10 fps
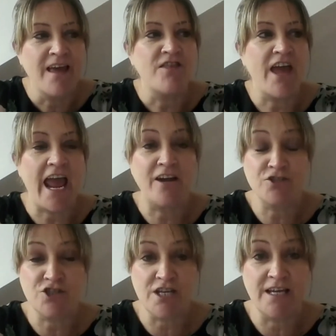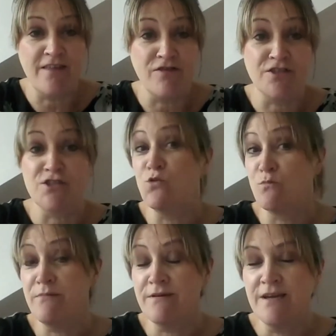The energy in the
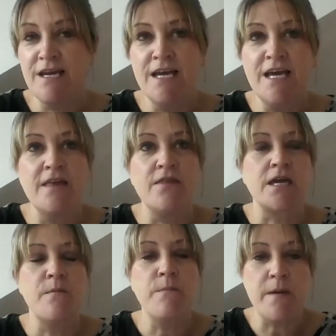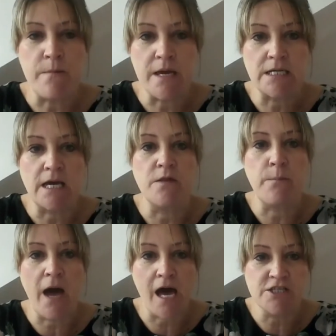Zoom, the commitment and the
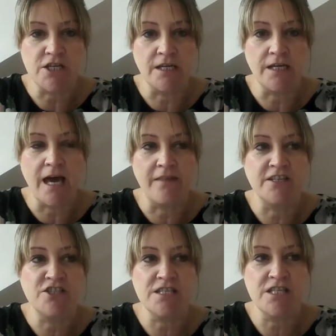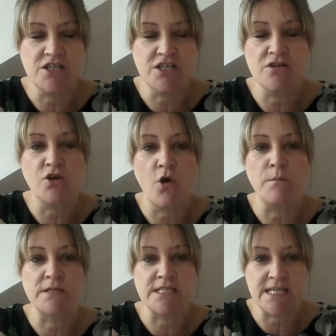passion and just the sheer
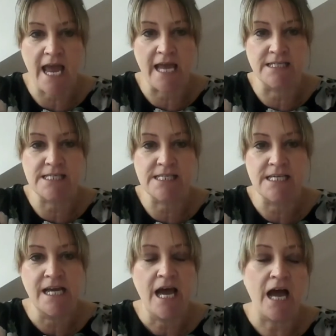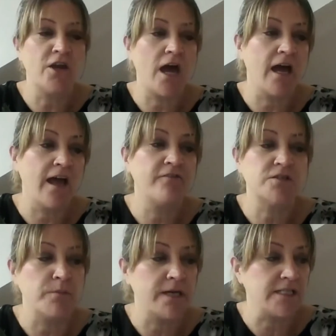common sense. And I have
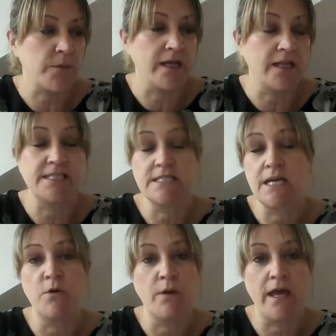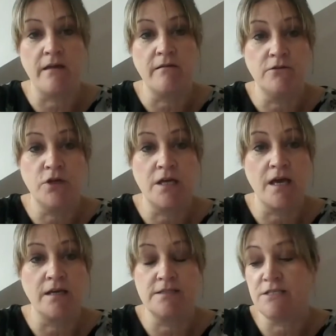to admit as well, I did come away looking
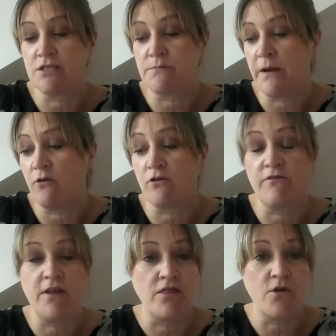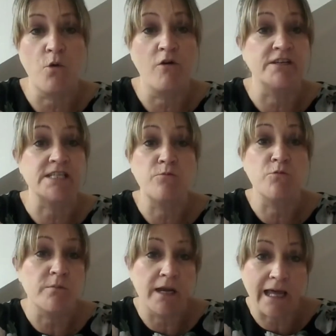at Khadija's biography and thought, what have I done
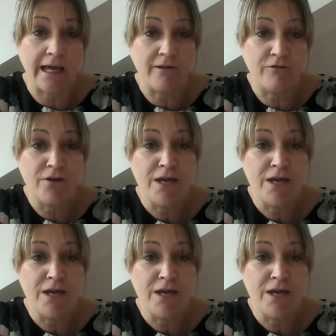with my life?